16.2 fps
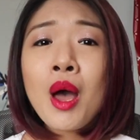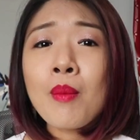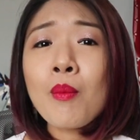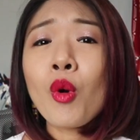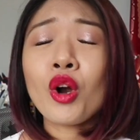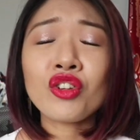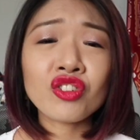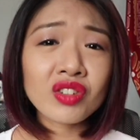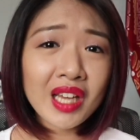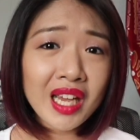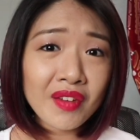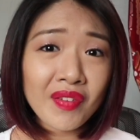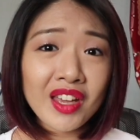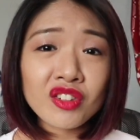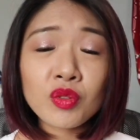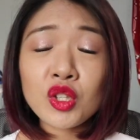more
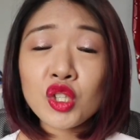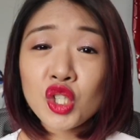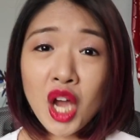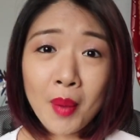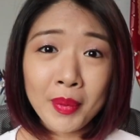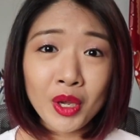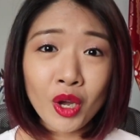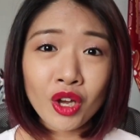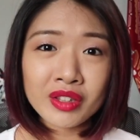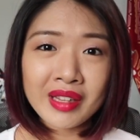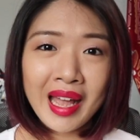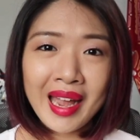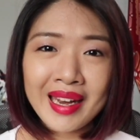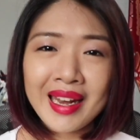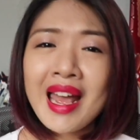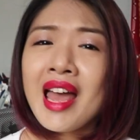savings when shopping
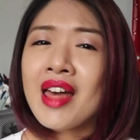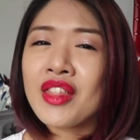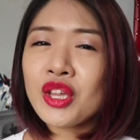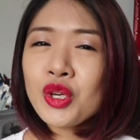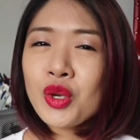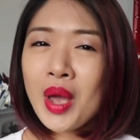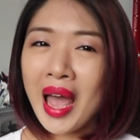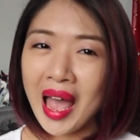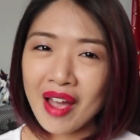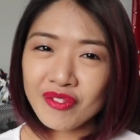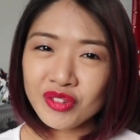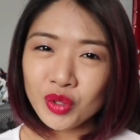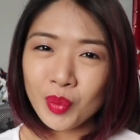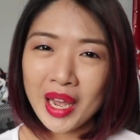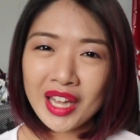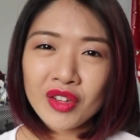online, then you have
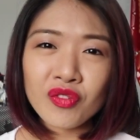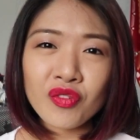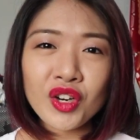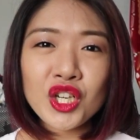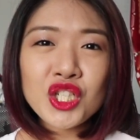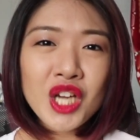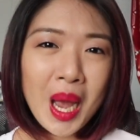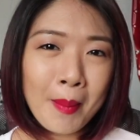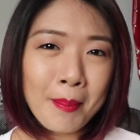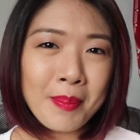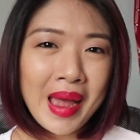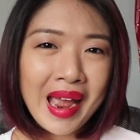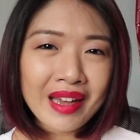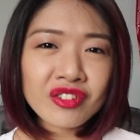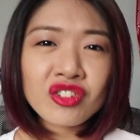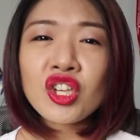to wait for
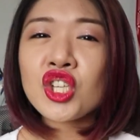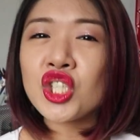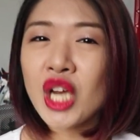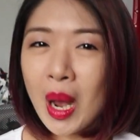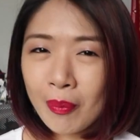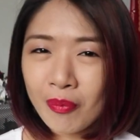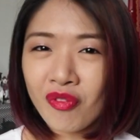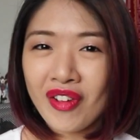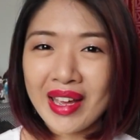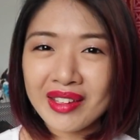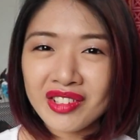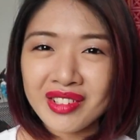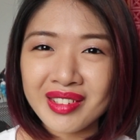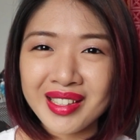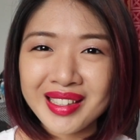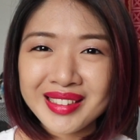ShopBack's
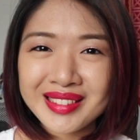ShopFest.